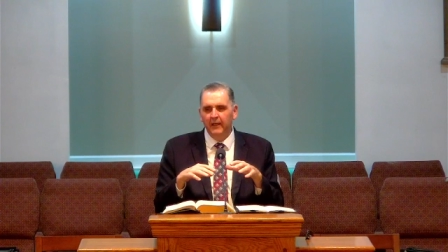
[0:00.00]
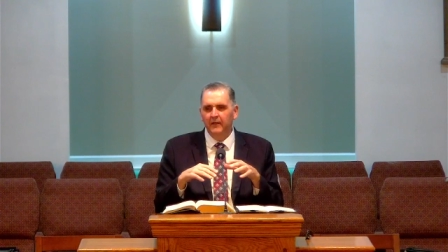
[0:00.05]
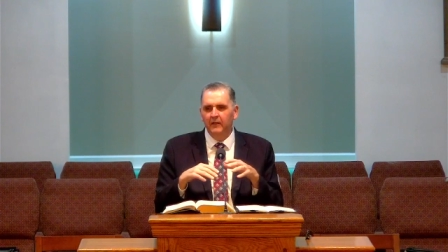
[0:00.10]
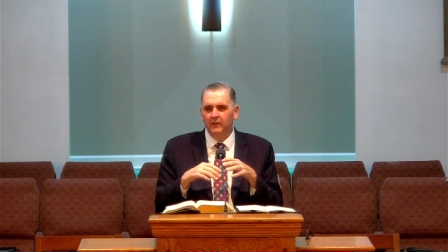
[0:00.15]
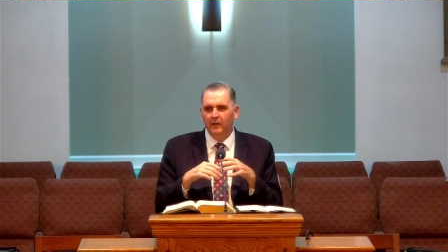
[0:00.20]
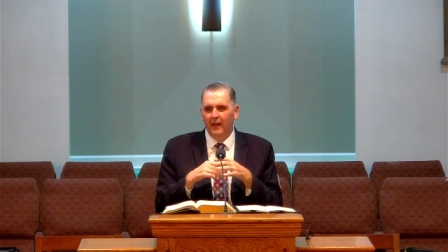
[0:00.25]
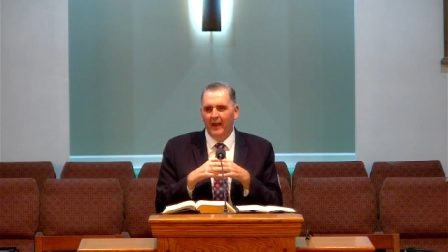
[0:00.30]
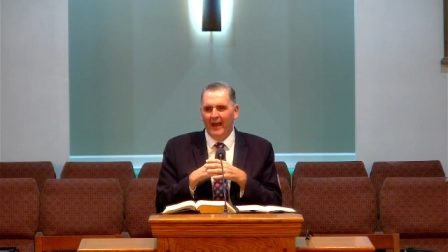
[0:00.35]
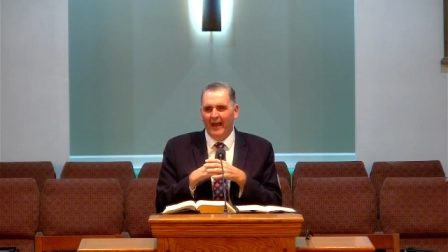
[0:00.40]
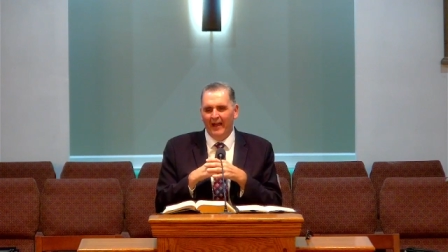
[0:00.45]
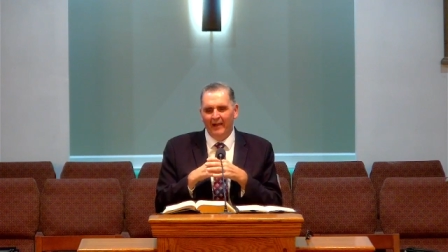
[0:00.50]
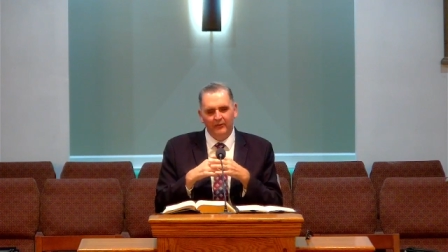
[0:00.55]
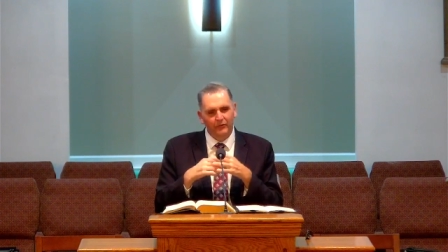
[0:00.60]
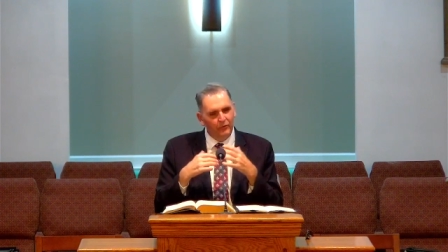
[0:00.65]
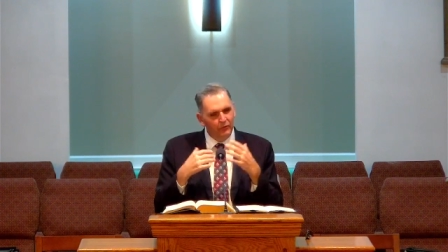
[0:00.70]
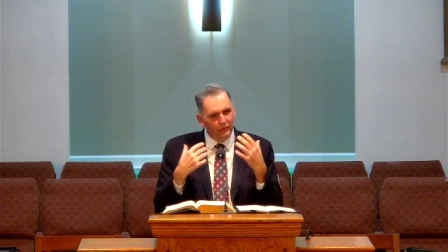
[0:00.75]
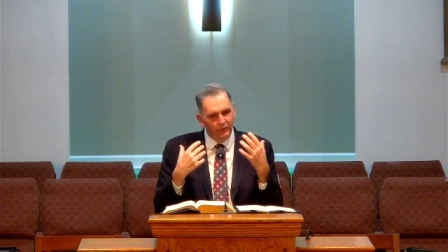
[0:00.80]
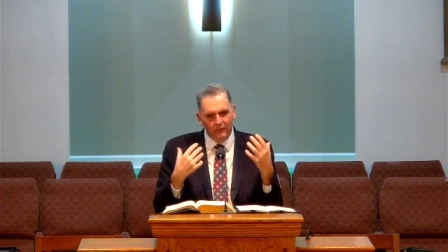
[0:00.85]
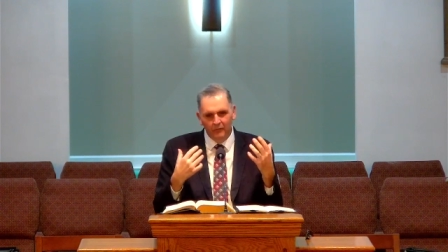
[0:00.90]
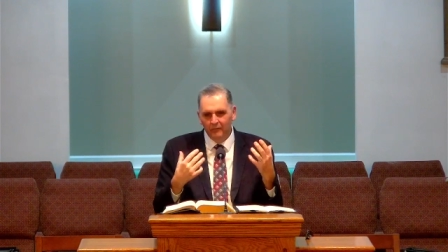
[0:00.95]

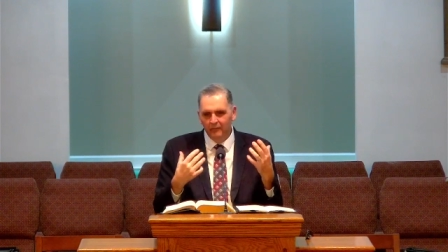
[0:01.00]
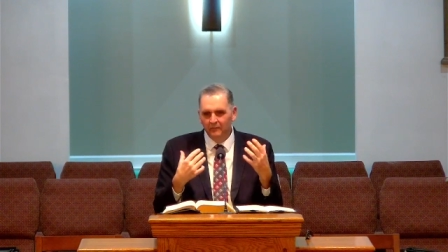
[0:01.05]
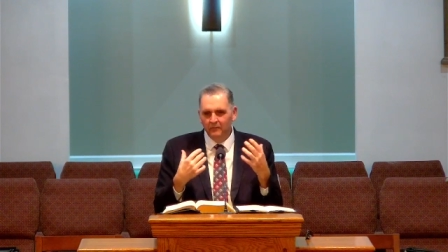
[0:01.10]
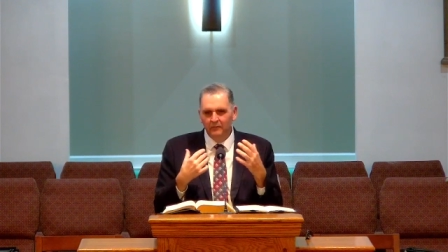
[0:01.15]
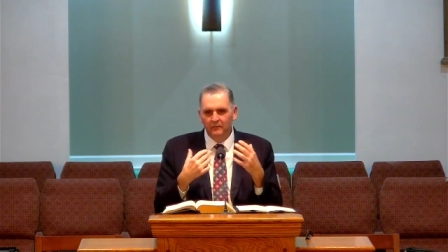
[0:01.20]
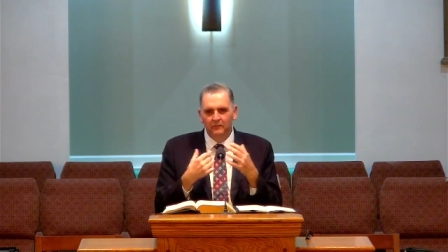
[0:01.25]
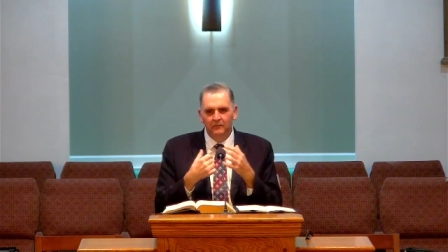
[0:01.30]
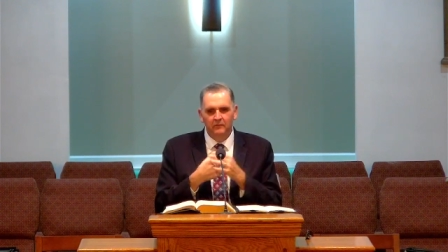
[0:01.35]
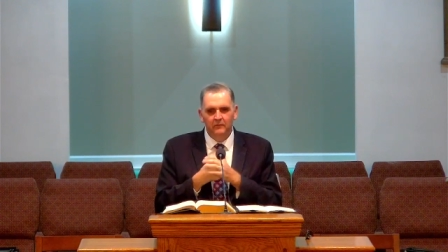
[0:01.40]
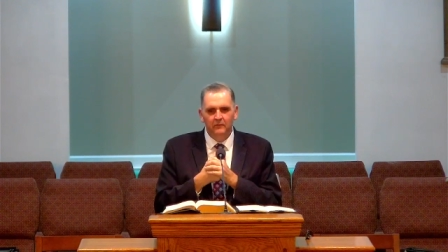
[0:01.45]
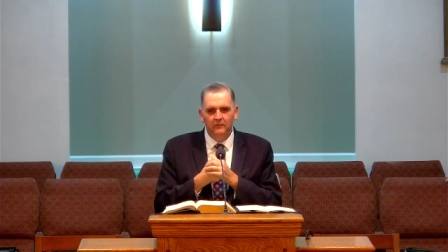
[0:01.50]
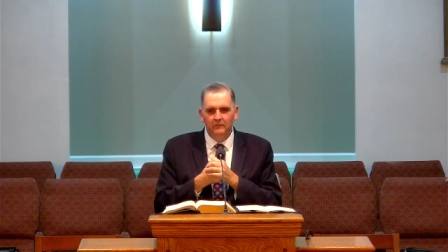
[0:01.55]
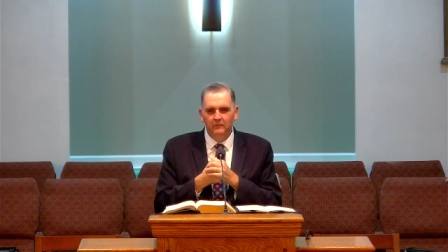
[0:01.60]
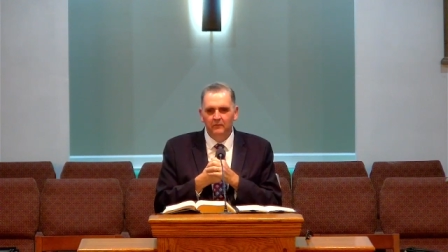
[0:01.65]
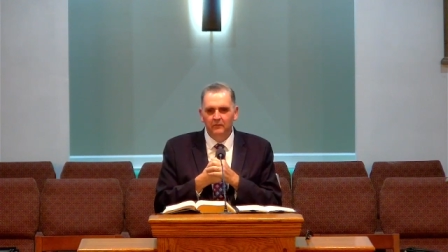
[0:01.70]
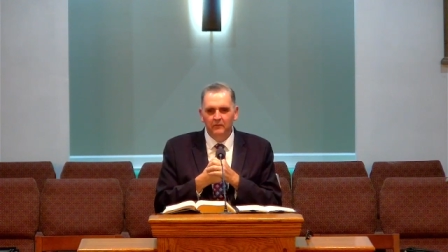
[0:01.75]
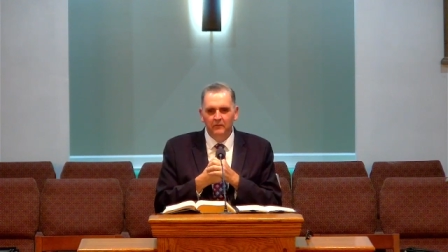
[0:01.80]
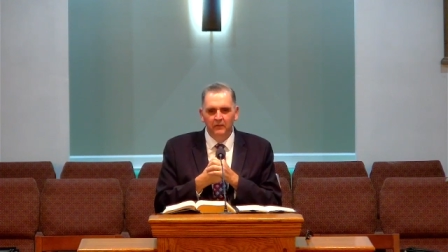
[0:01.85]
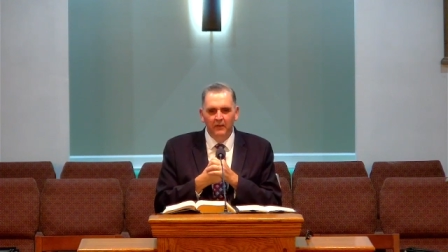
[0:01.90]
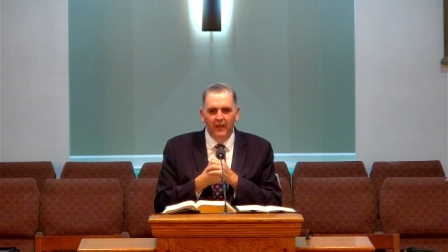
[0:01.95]
class,
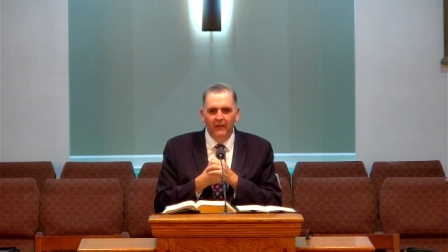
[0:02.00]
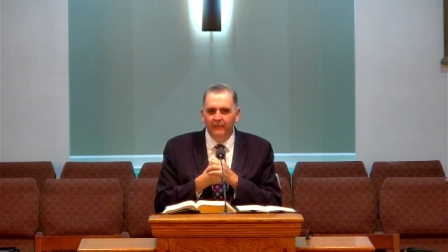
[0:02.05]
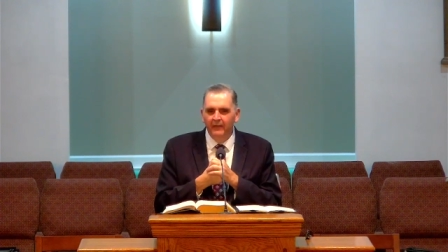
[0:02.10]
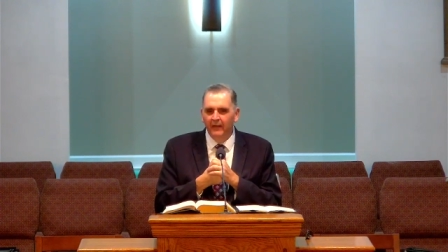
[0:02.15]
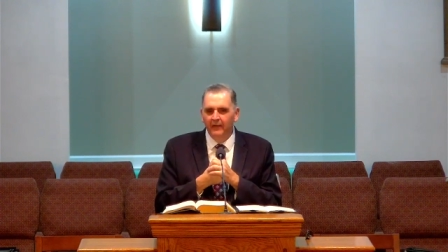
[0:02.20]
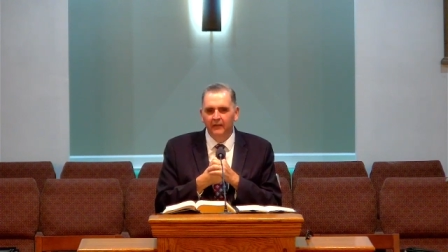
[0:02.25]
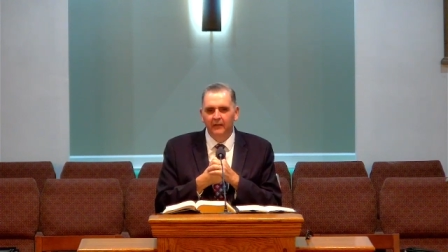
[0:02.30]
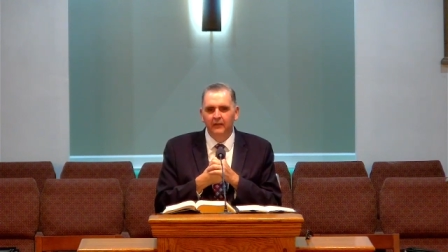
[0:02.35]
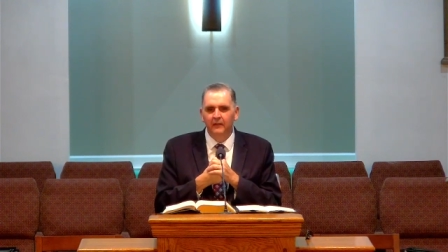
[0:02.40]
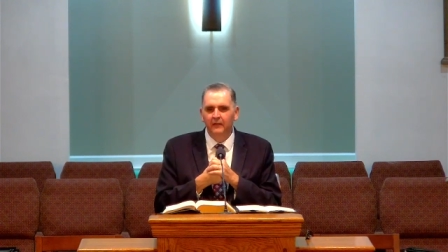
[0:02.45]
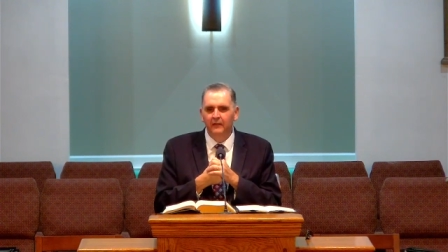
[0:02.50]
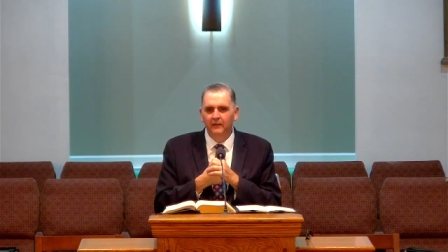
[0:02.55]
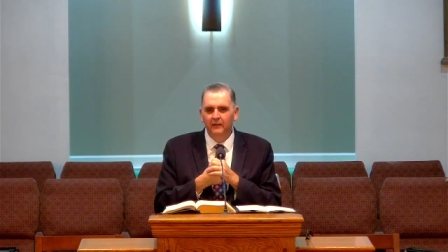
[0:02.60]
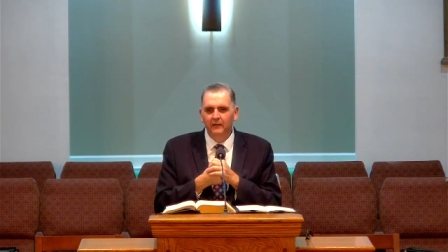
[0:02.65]
living,